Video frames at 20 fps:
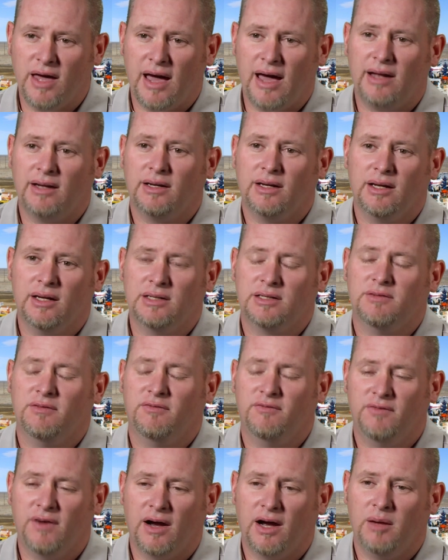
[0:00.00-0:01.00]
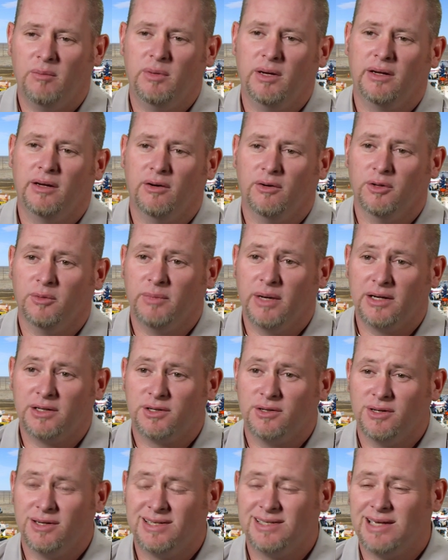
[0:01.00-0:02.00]
that, it's a very big goal to make
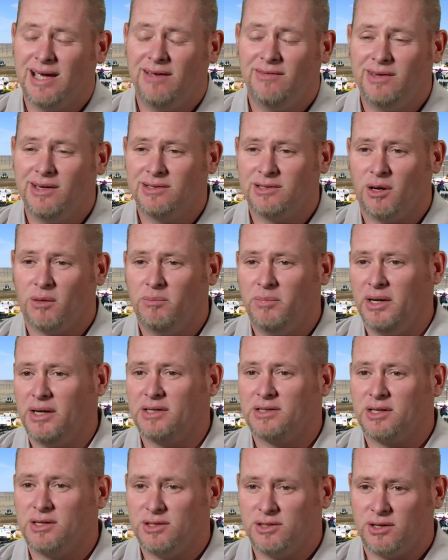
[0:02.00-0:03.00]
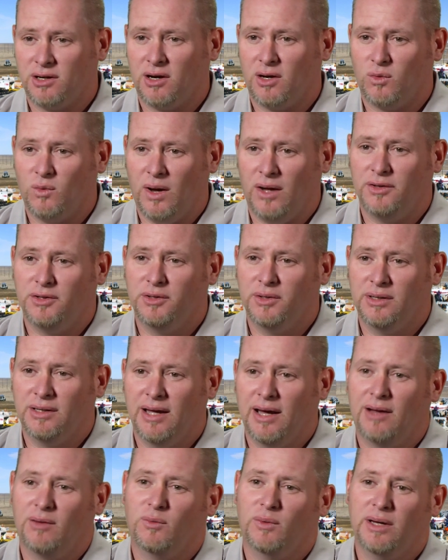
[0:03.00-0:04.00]
sure that safety is our biggest concern while doing
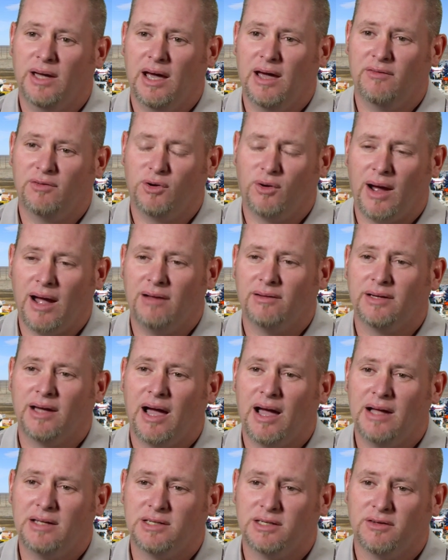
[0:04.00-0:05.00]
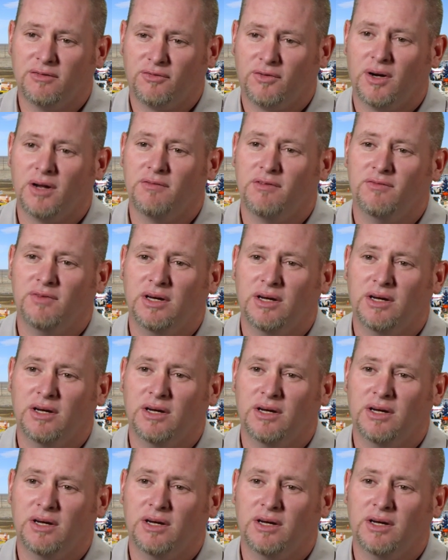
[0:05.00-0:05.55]
that. We have ground guides in the front of the